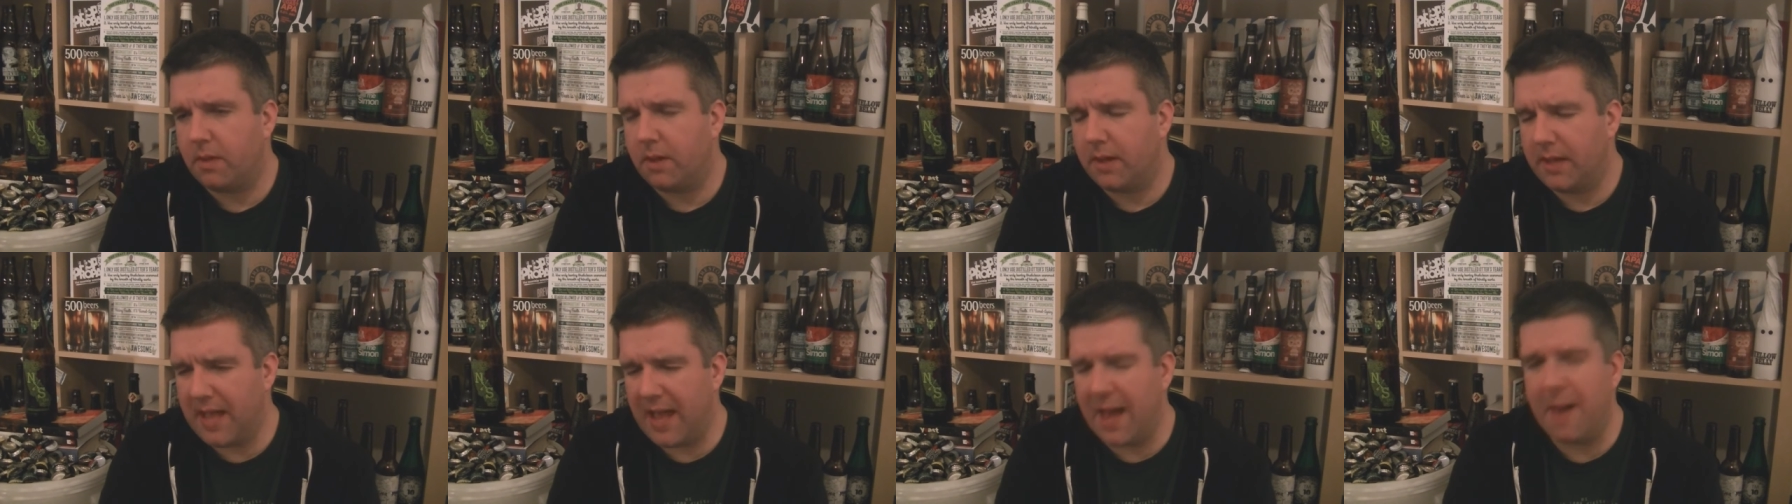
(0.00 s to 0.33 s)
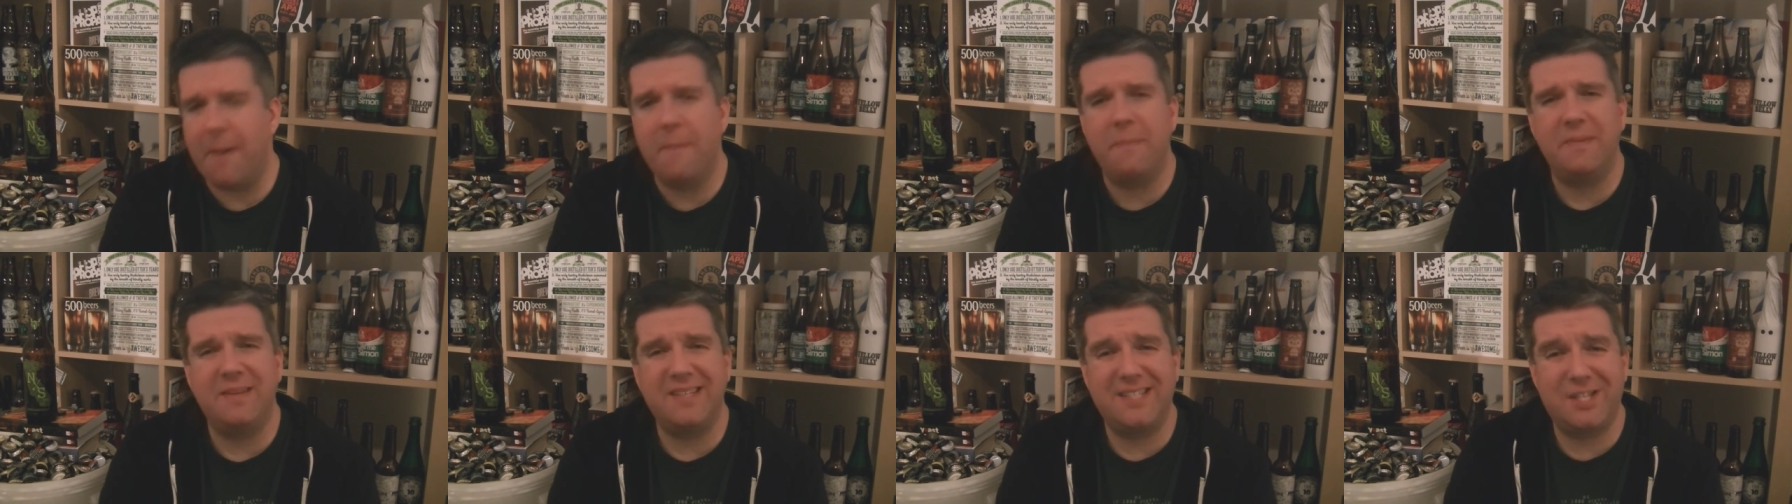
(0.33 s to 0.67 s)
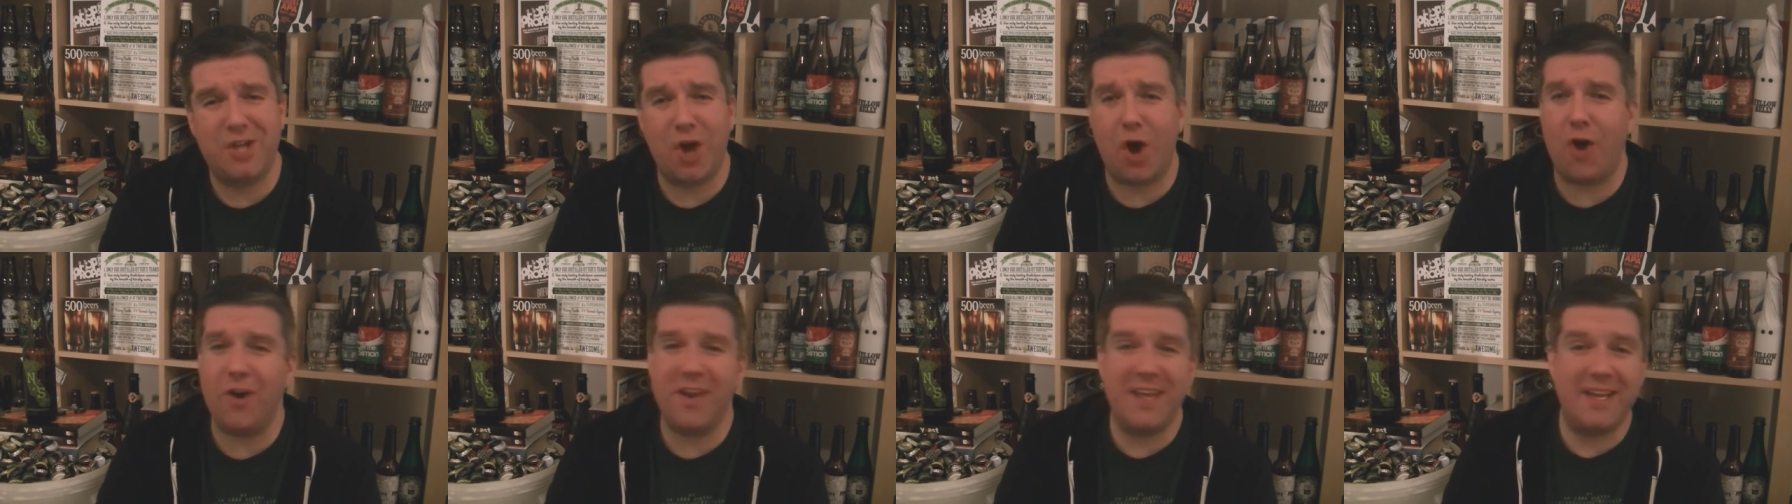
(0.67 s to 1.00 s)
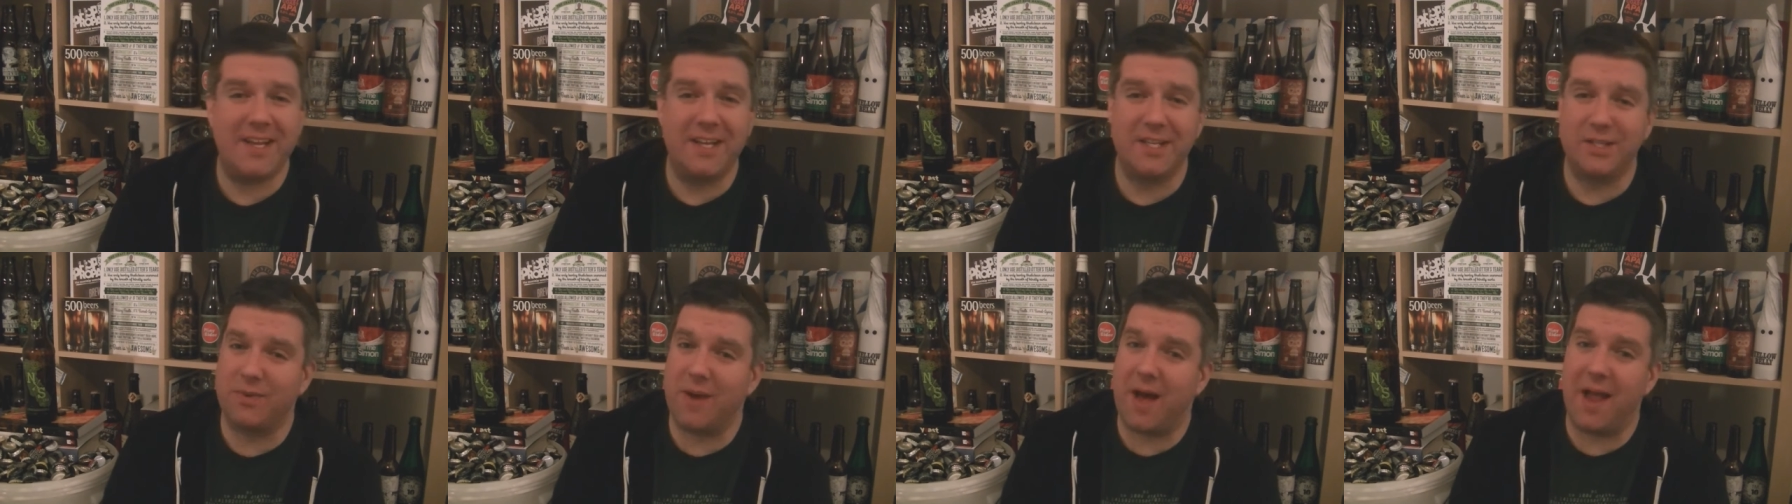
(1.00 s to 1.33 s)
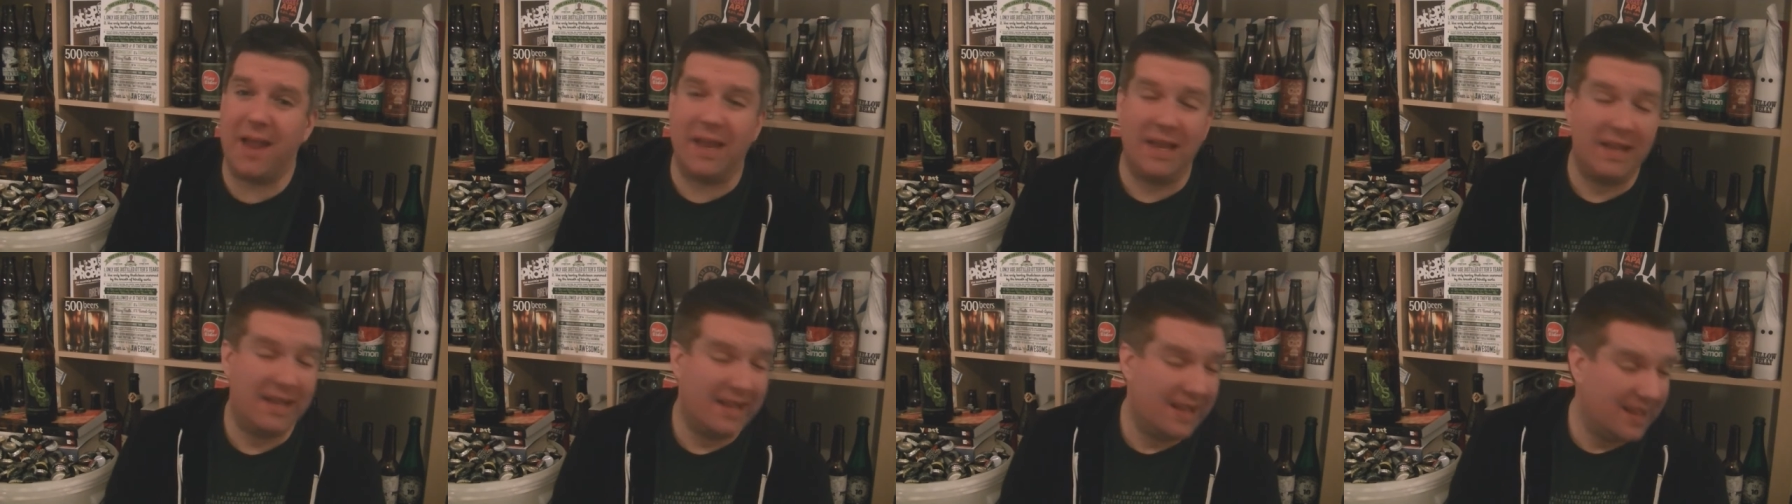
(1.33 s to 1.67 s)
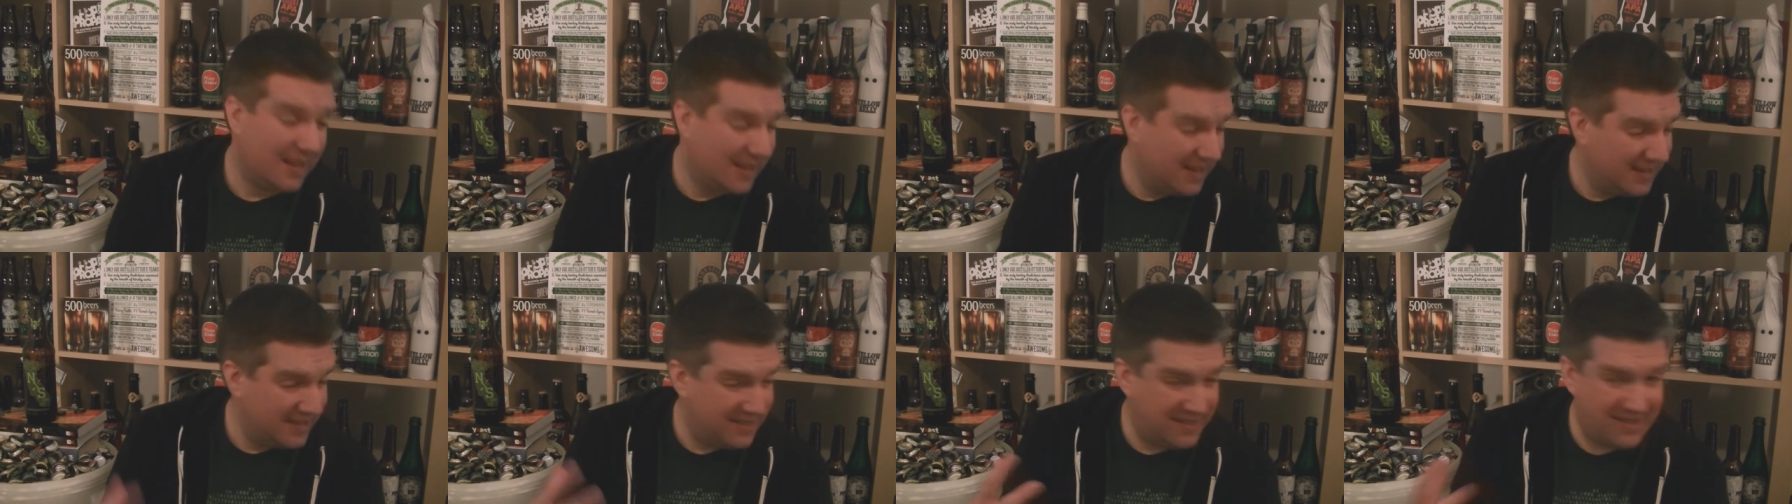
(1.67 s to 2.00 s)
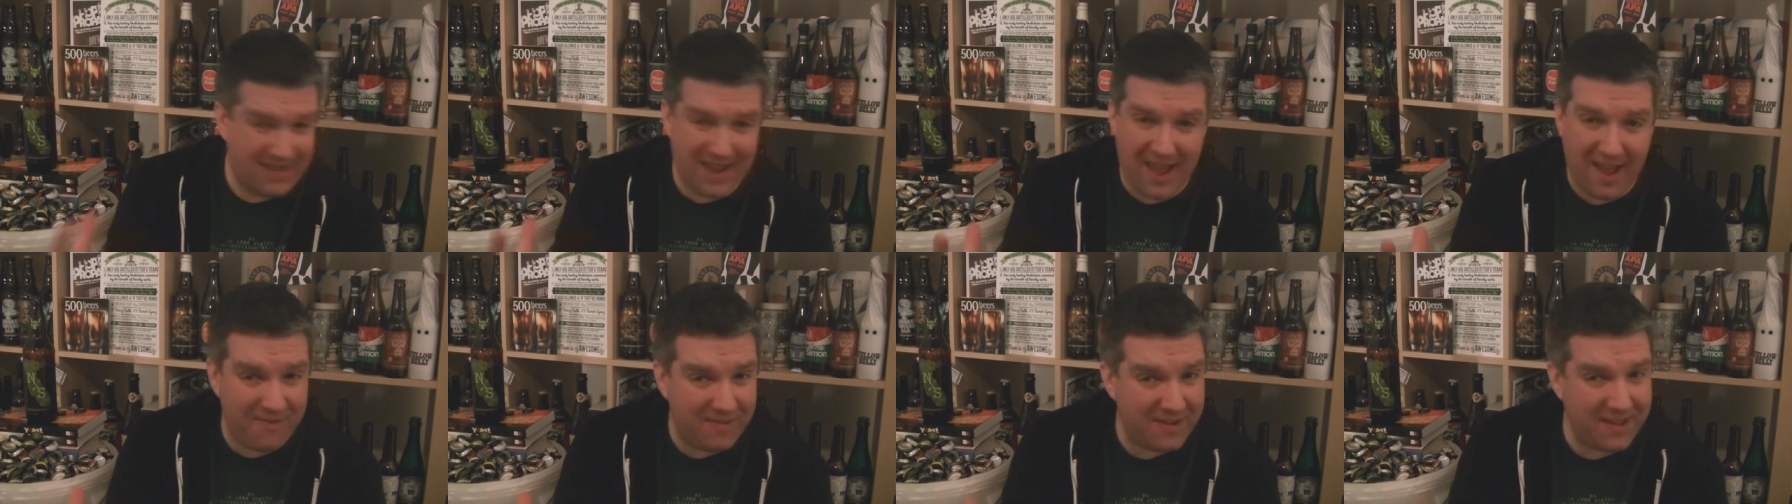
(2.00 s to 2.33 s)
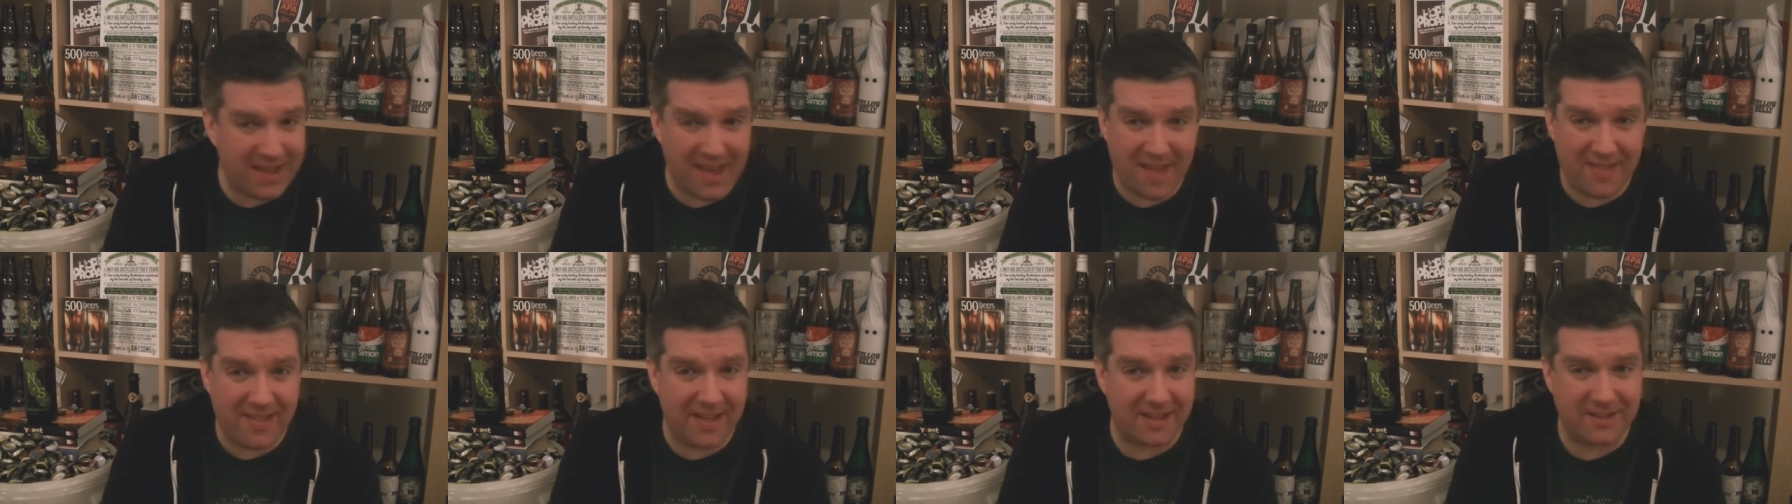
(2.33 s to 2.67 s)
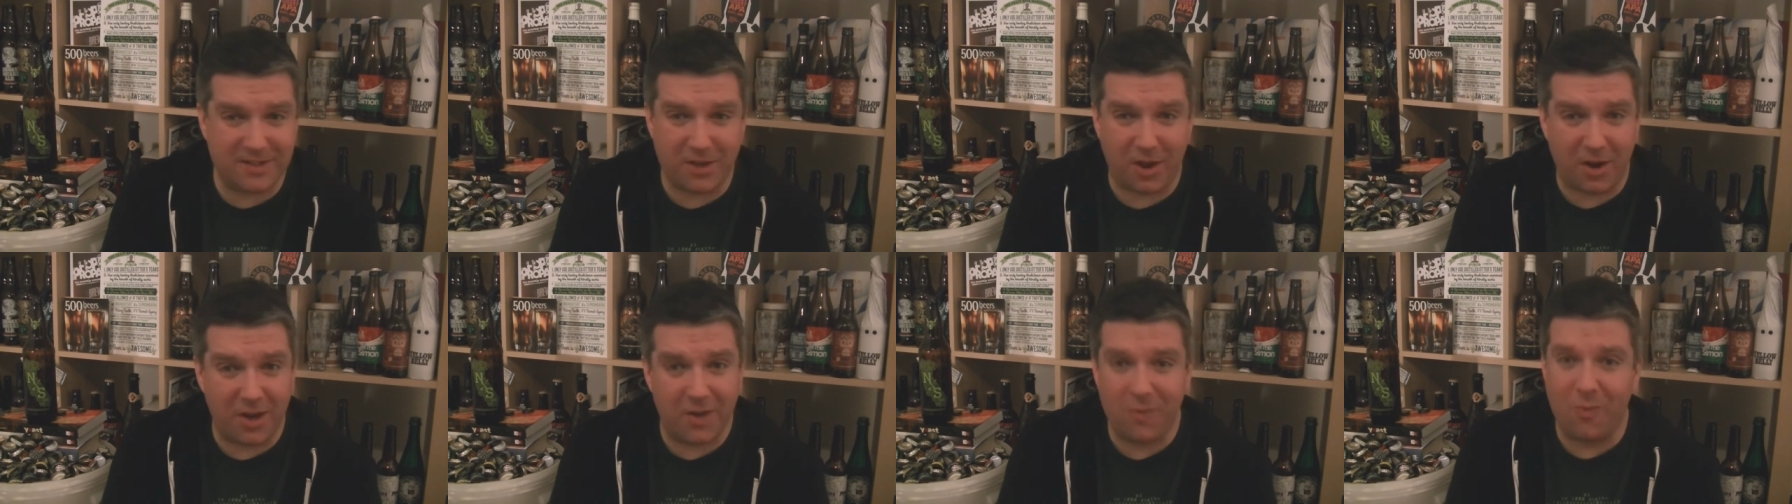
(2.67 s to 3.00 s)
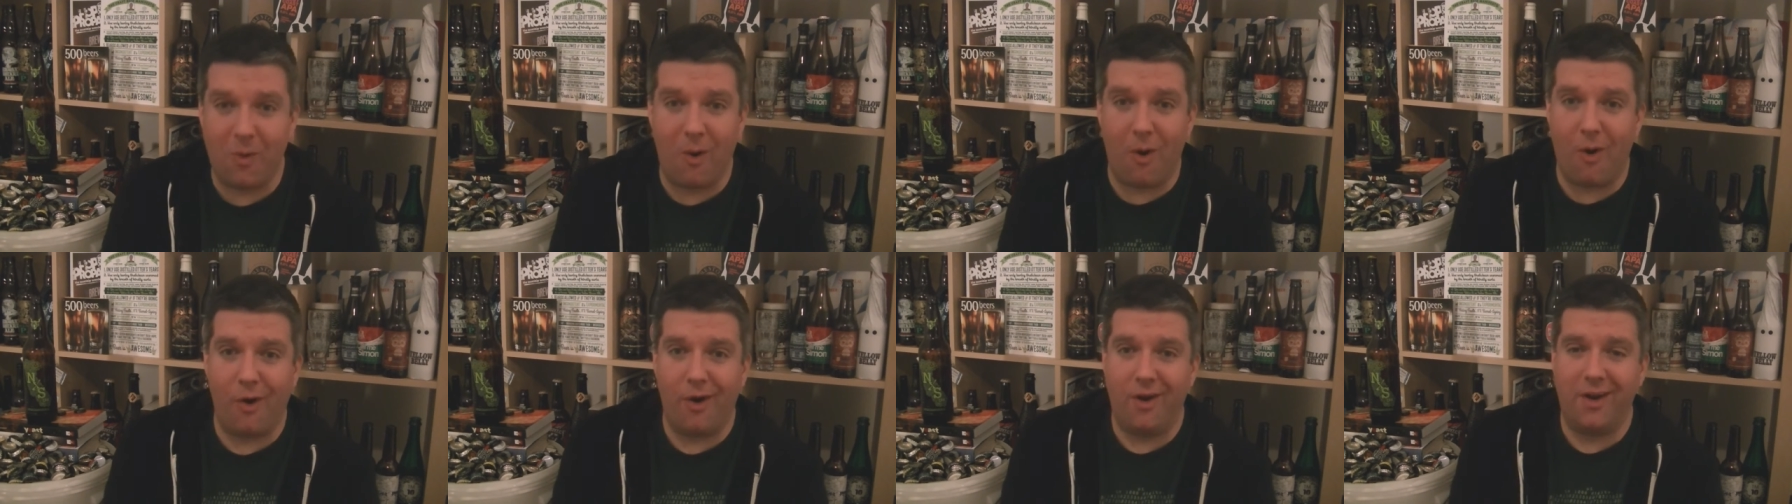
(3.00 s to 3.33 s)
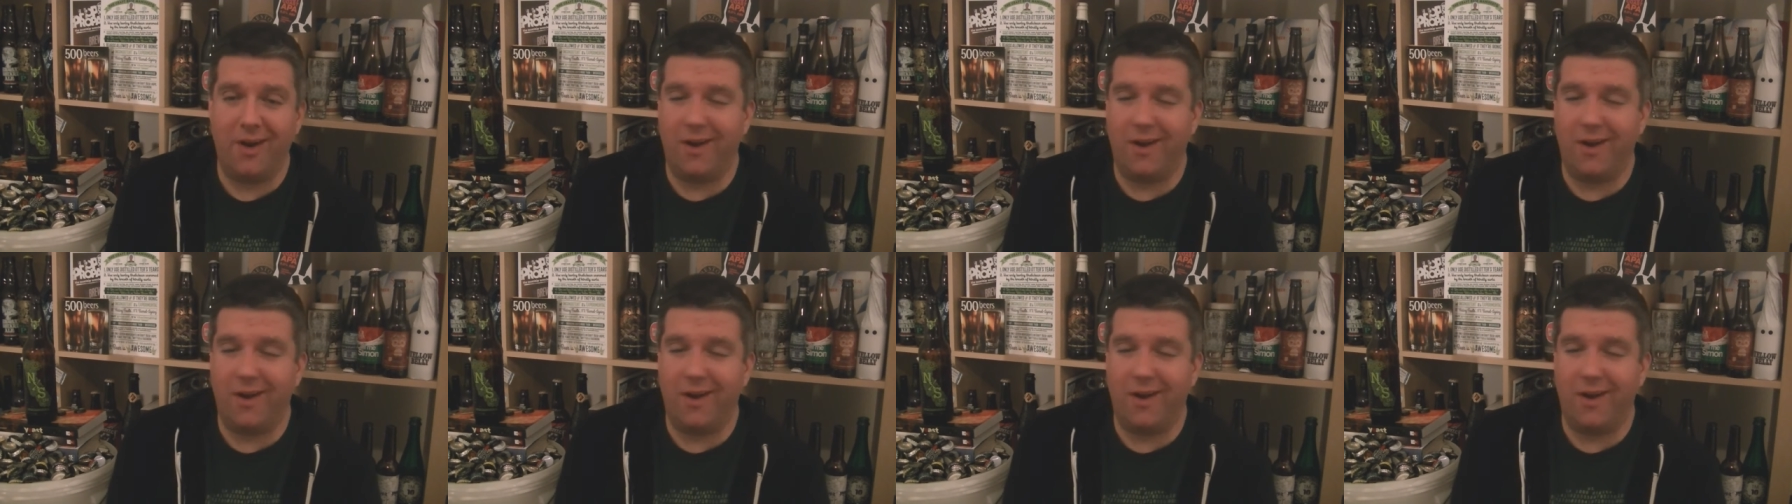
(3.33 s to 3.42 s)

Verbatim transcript: Yeah, tonic as well definitely gave that tonic water,